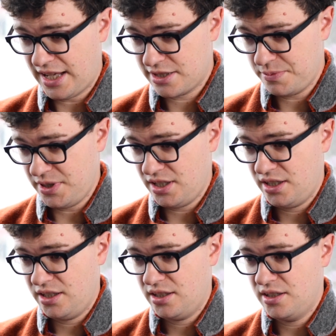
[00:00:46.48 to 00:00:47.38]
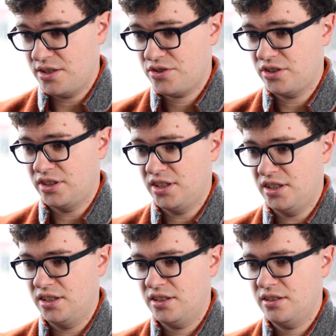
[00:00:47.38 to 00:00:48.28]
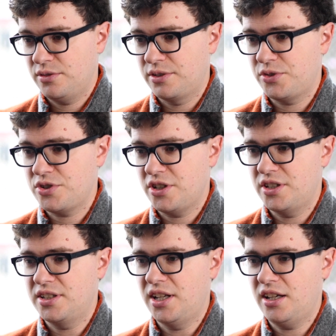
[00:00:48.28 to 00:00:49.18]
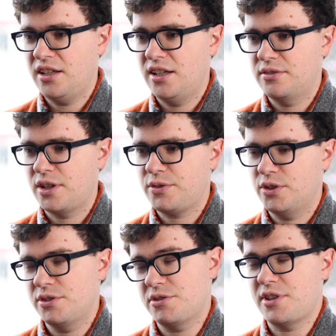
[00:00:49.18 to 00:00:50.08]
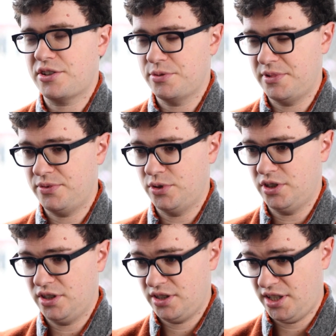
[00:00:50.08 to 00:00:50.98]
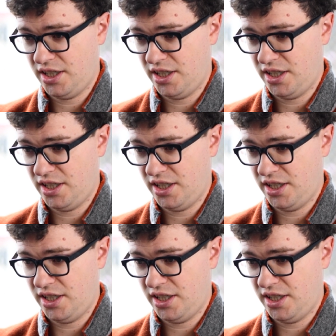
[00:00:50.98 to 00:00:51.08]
Gatsby initially, when I first started, did not have GraphQL. This was actually before